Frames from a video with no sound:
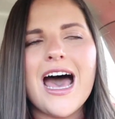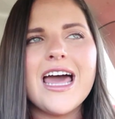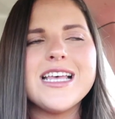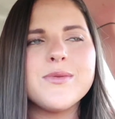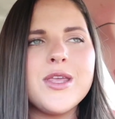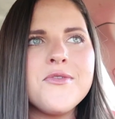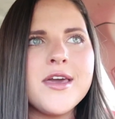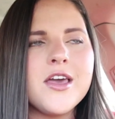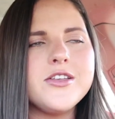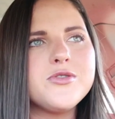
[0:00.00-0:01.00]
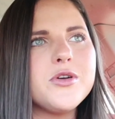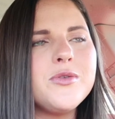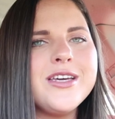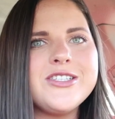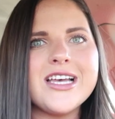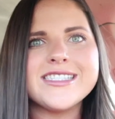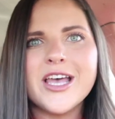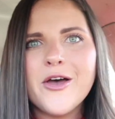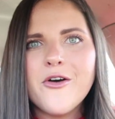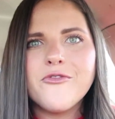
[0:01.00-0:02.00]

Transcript: that is when you can truly just